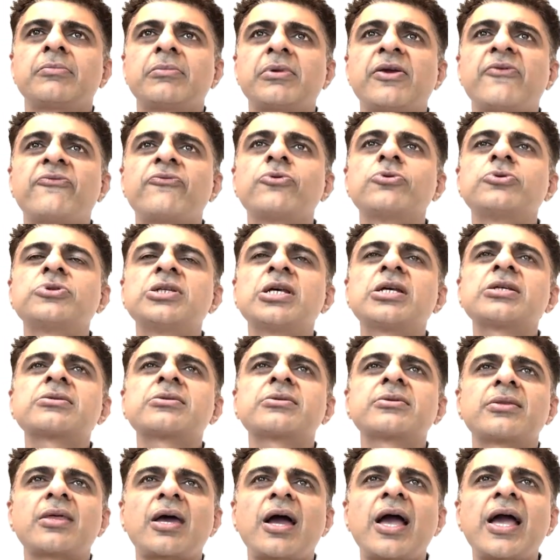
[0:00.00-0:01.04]
if you
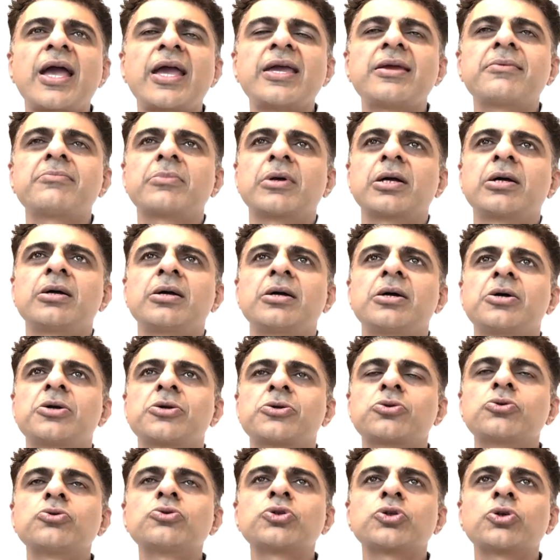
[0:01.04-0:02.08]
just try
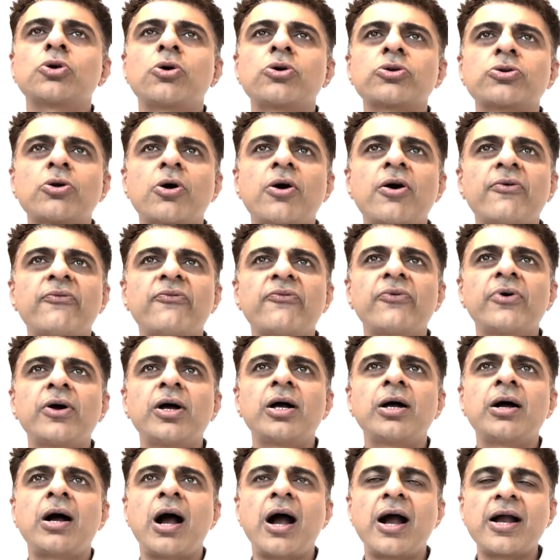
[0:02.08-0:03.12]
to sort of
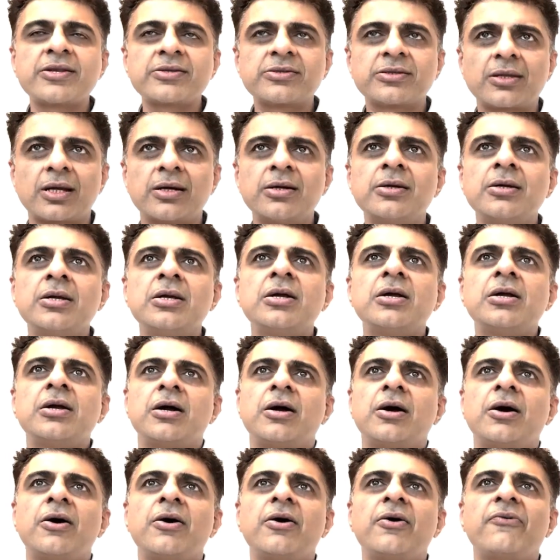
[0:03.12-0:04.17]
hunt
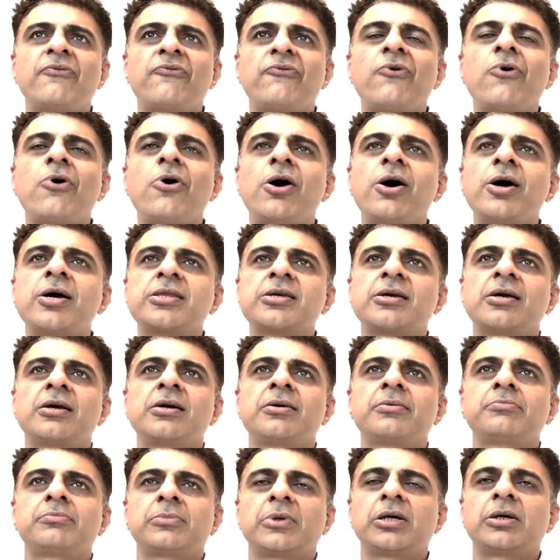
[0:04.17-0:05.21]
for
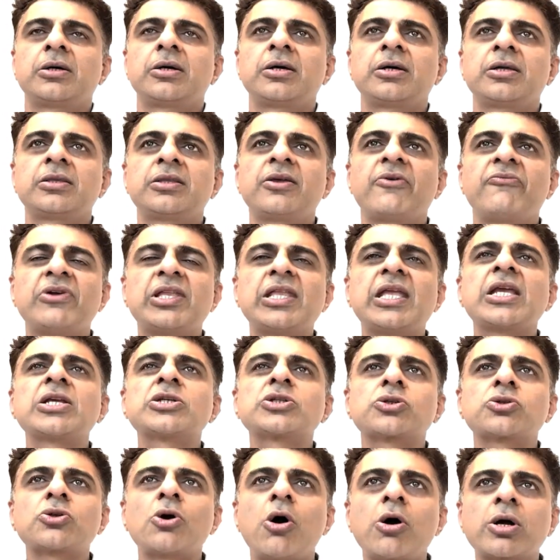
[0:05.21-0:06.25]
the winning
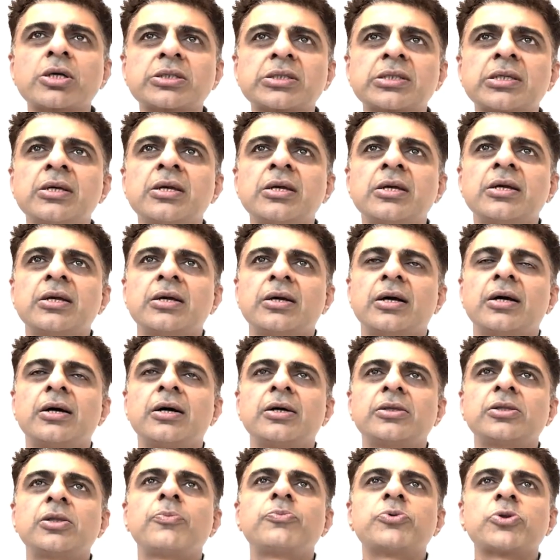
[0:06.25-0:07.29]
stocks,
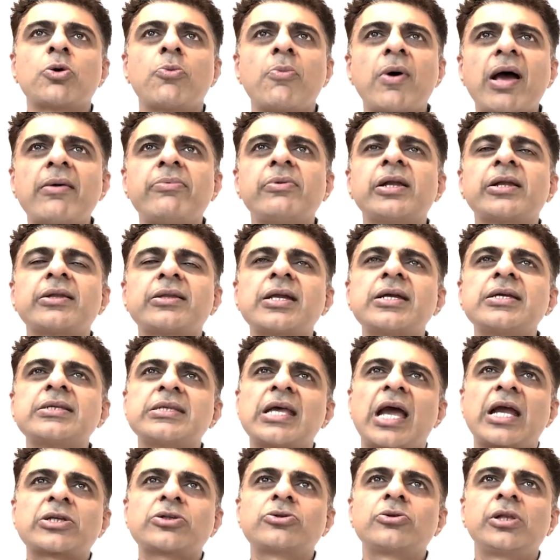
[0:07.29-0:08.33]
the probability is
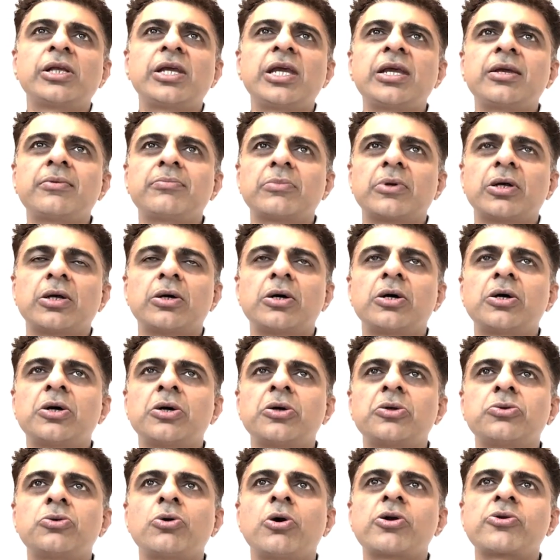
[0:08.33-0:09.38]
actually
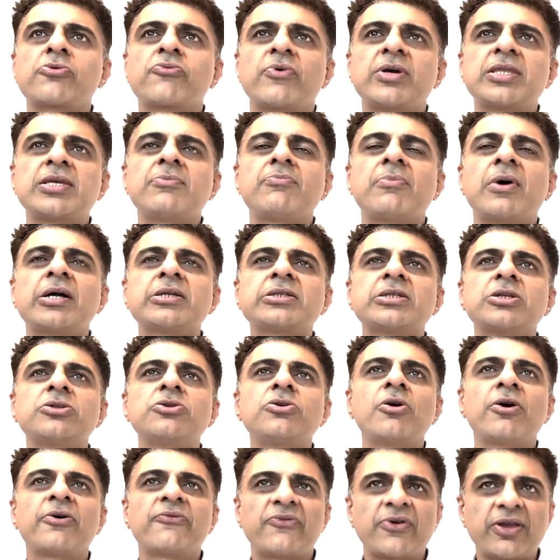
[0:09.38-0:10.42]
not very much in
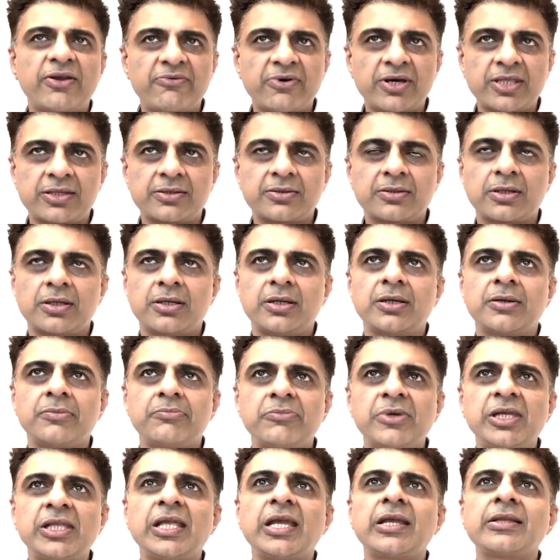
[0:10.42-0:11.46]
your favor,
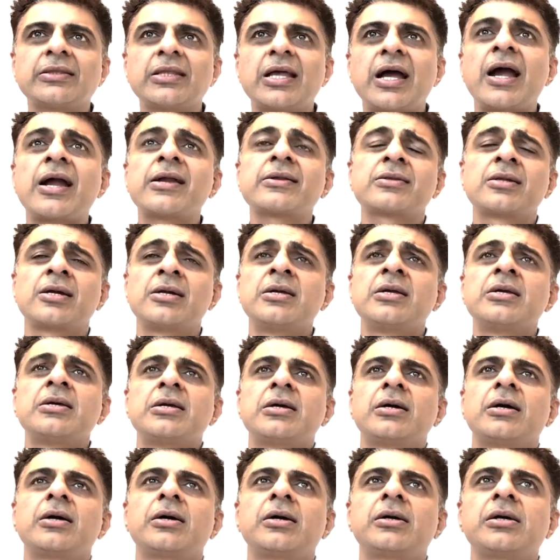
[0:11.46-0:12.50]
meaning that
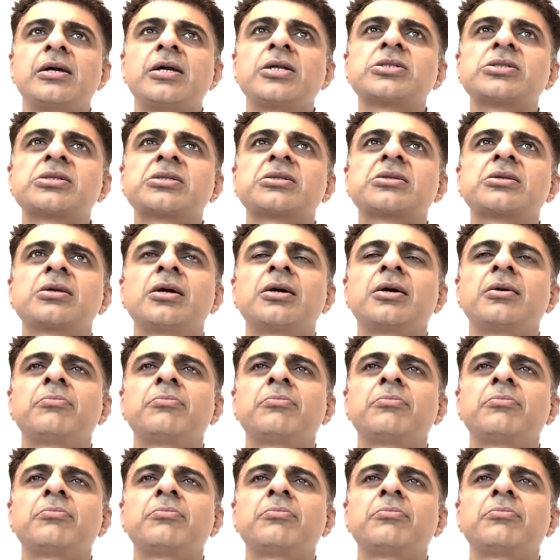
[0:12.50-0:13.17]
it's